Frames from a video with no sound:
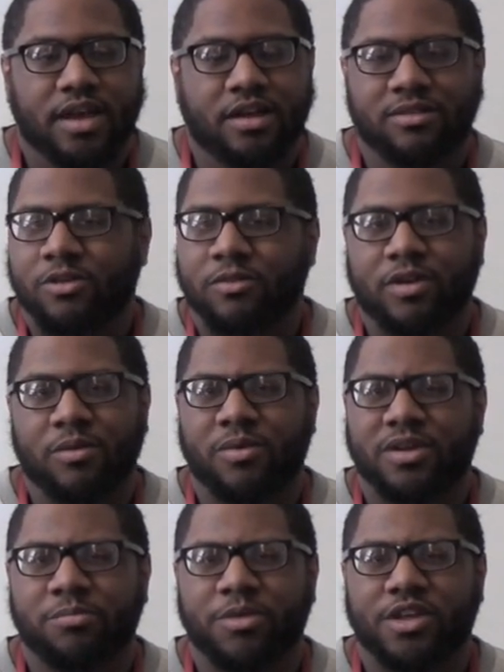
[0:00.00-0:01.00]
I don't know if I
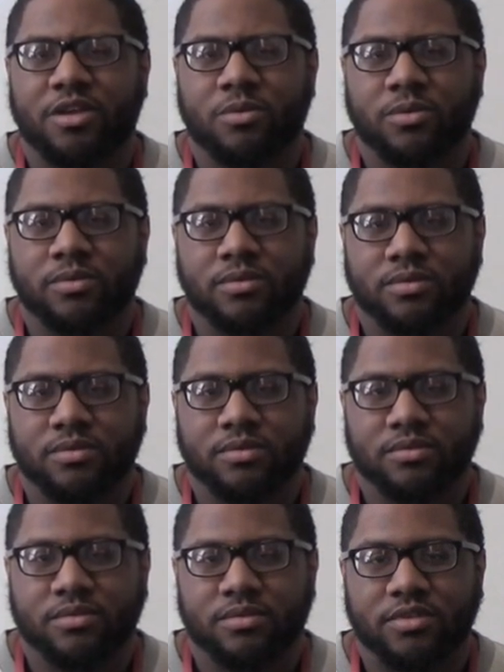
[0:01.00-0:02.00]
want to be equal
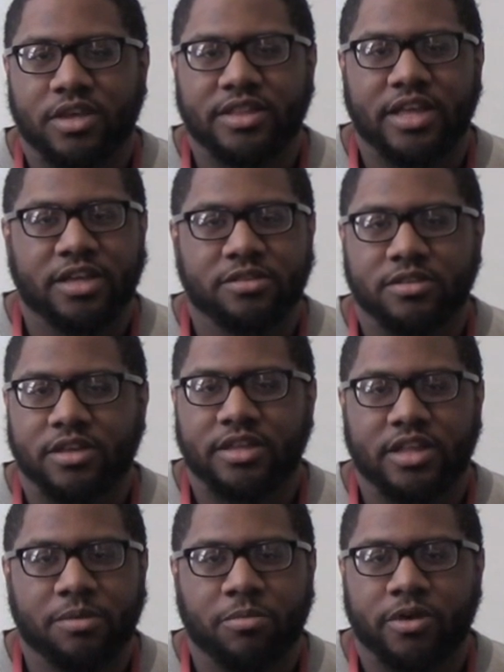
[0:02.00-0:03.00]
in that
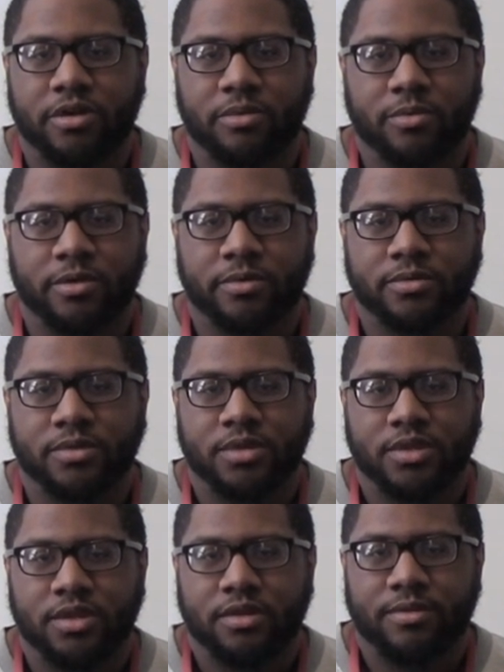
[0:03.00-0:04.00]
part of the world,
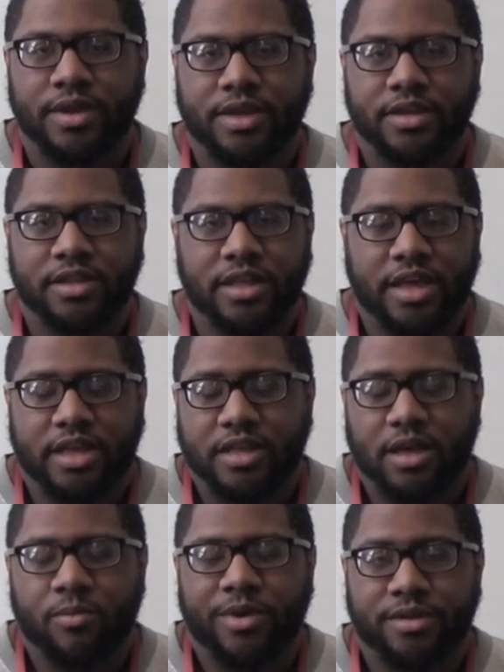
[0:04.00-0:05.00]
right? And
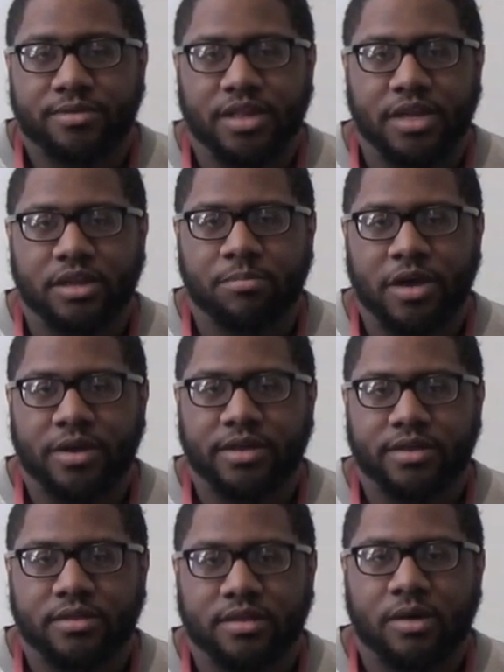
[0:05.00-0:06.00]
that way of thinking about
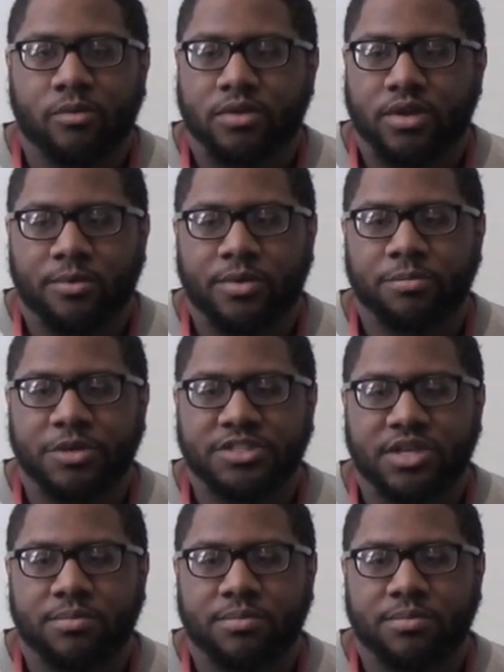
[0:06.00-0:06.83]
it, I want to be